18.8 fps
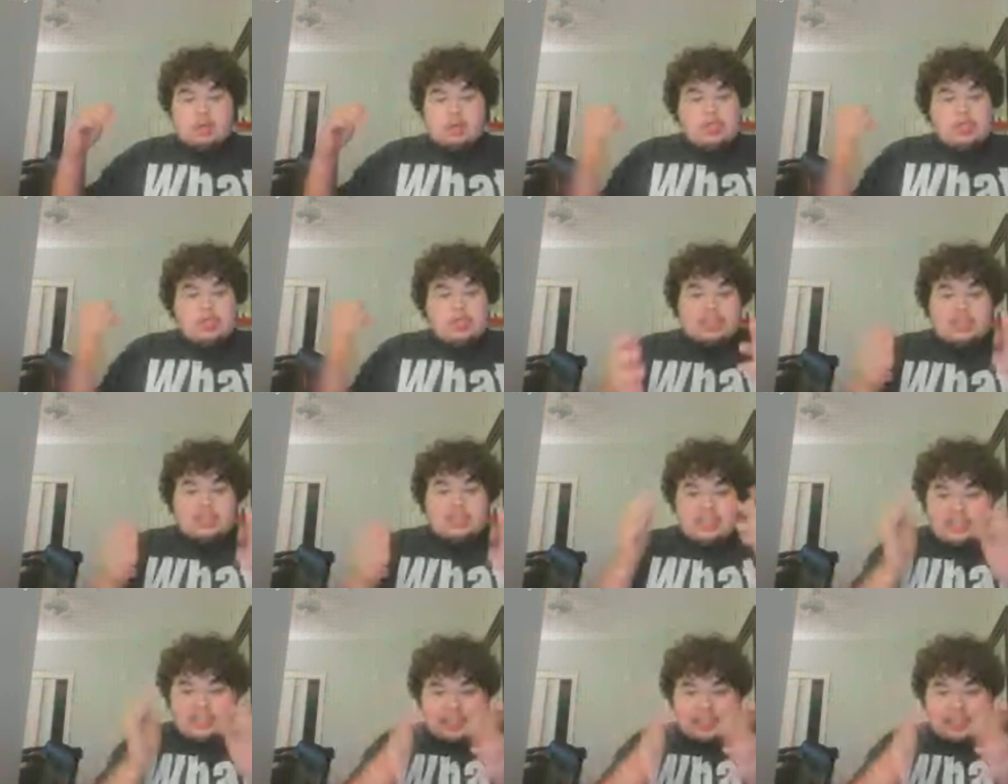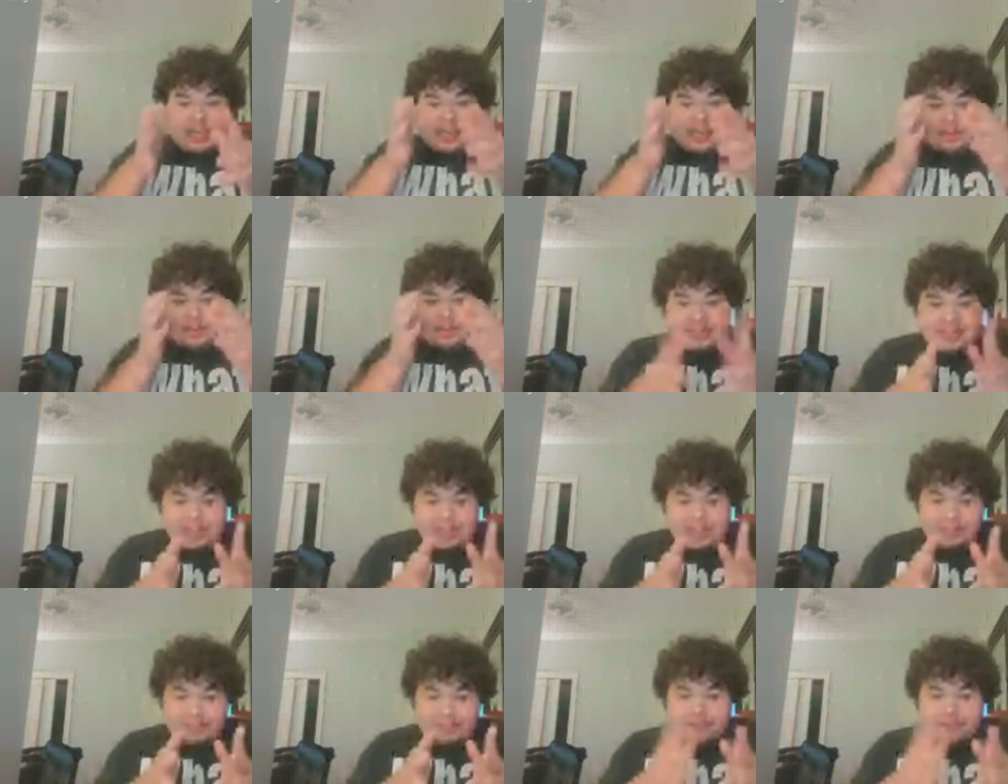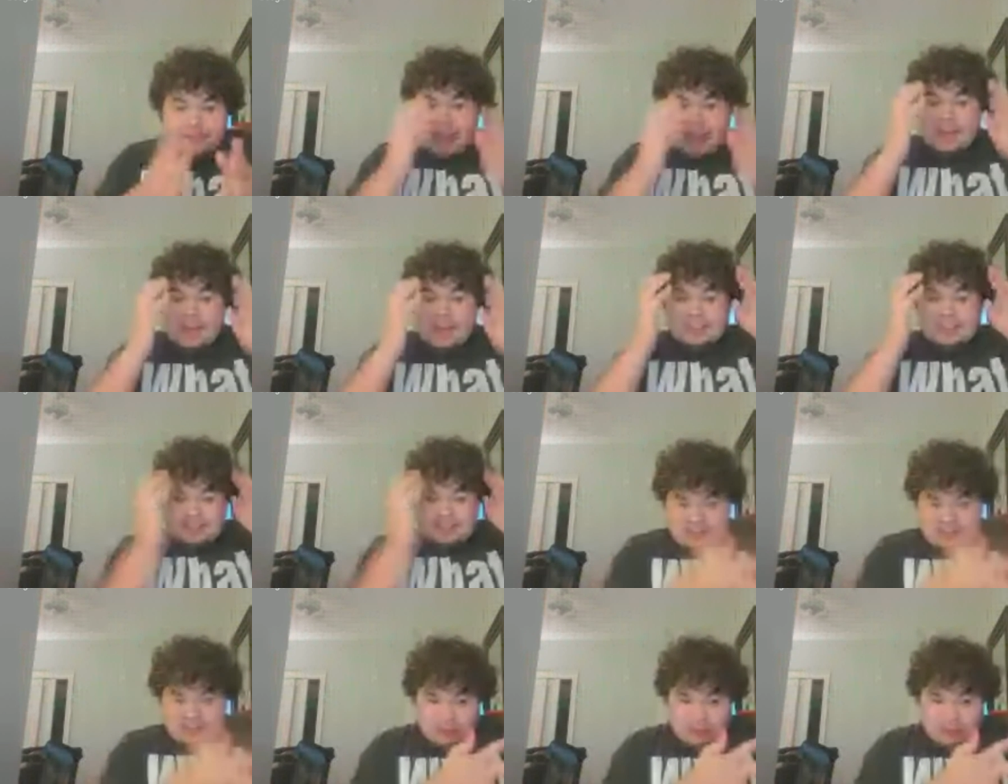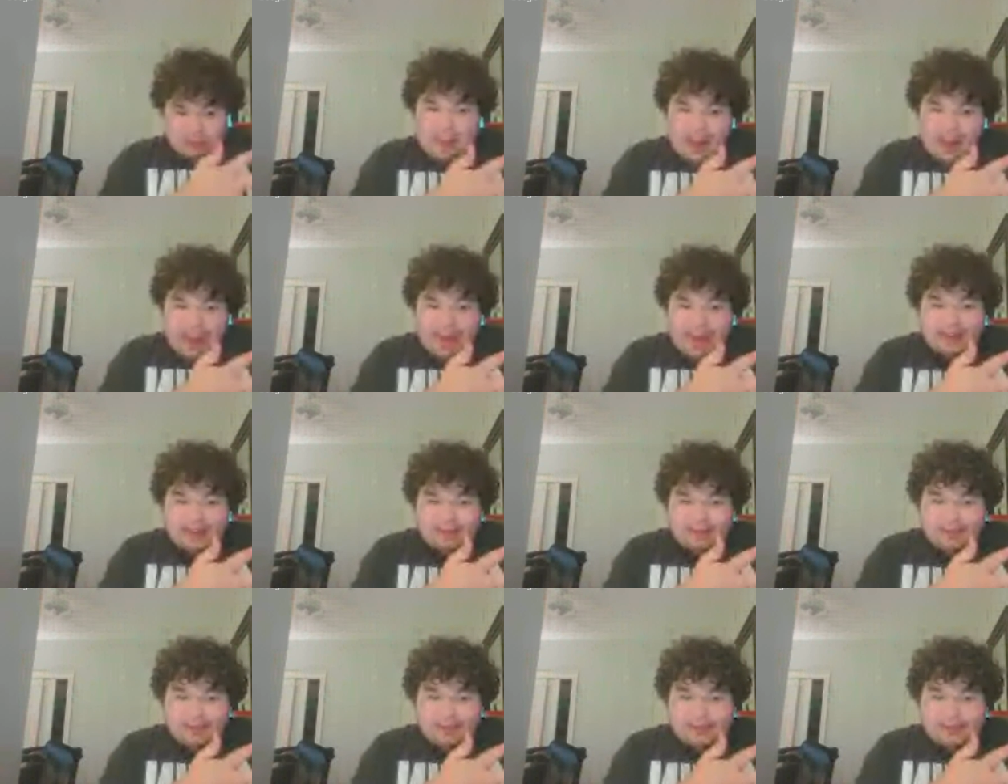does the same stuff as Aquaman.